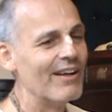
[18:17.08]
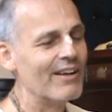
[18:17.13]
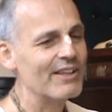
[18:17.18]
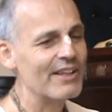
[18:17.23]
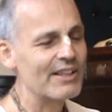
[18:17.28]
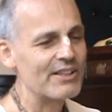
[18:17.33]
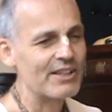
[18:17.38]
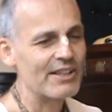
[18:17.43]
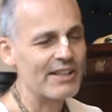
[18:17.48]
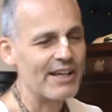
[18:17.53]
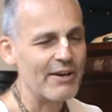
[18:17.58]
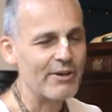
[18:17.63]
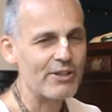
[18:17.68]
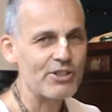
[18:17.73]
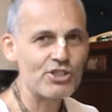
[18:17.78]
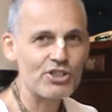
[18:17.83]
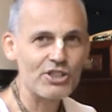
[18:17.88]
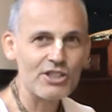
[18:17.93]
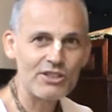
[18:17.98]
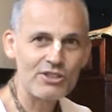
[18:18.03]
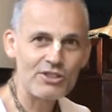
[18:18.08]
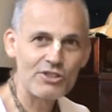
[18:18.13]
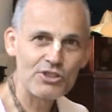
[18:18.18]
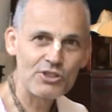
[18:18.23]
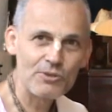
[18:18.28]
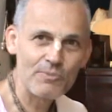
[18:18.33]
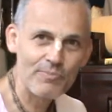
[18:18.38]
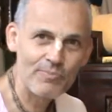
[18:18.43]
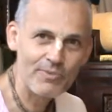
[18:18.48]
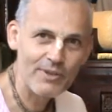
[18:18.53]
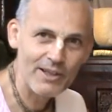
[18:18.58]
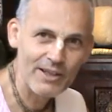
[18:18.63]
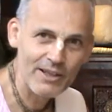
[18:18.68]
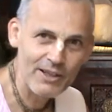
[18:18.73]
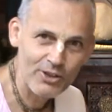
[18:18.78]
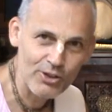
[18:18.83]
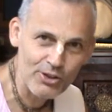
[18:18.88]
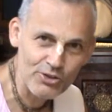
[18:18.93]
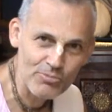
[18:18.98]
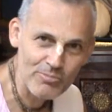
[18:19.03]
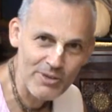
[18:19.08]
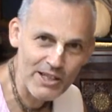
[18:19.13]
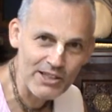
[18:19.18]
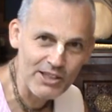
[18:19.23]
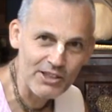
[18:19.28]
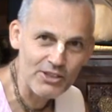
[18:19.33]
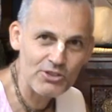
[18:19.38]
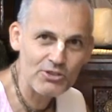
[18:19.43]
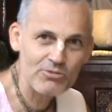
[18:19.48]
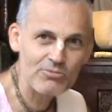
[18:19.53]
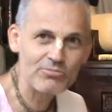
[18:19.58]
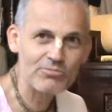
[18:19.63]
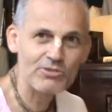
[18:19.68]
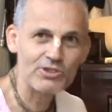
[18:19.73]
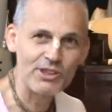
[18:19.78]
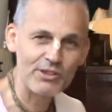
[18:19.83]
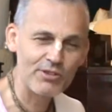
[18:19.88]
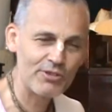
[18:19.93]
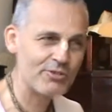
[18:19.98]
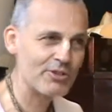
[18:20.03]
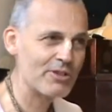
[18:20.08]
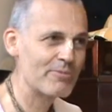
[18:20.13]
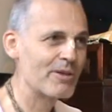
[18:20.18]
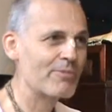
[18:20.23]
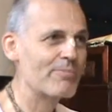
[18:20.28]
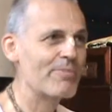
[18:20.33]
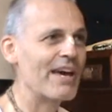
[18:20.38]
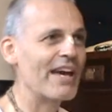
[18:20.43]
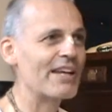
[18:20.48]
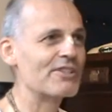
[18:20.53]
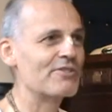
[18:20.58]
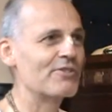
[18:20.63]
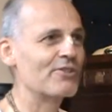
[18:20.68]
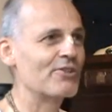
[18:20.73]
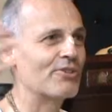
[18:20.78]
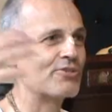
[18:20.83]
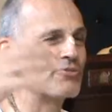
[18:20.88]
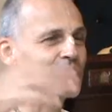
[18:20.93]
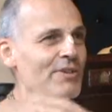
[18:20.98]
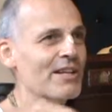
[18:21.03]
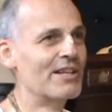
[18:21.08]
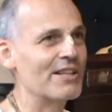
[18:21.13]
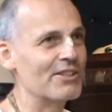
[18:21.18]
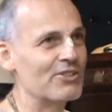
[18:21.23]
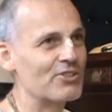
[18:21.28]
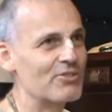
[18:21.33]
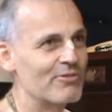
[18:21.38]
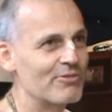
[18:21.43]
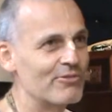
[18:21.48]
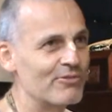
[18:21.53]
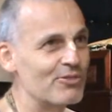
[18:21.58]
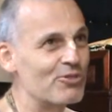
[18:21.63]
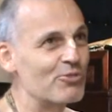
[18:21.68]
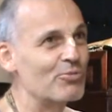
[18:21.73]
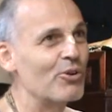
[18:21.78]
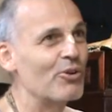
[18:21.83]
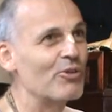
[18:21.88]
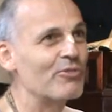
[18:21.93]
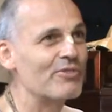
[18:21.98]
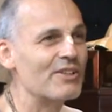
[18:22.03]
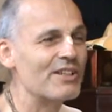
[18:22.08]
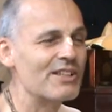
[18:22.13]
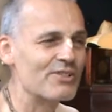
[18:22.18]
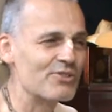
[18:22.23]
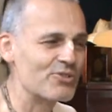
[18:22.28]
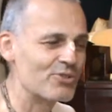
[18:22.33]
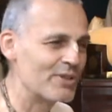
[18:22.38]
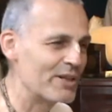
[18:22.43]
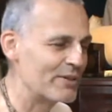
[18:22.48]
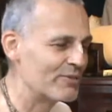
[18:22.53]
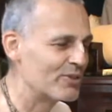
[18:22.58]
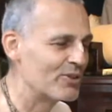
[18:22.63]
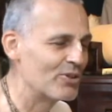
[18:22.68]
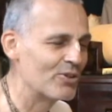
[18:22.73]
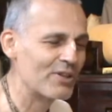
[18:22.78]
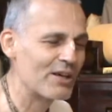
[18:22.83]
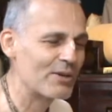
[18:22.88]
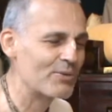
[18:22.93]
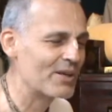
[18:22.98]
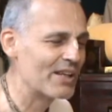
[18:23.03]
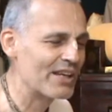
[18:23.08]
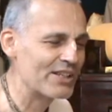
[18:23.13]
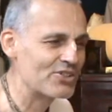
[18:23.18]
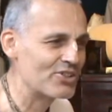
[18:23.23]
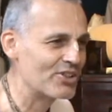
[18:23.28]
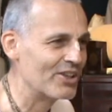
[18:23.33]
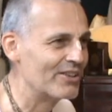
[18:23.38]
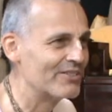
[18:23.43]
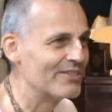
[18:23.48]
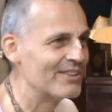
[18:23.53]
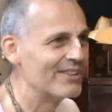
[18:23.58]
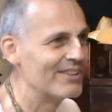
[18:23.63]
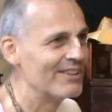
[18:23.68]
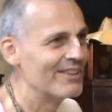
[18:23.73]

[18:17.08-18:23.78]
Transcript: He had to carry Sita's cosmetics. She had 3 big bags of cosmetics for 12 years, or however long they were in exile.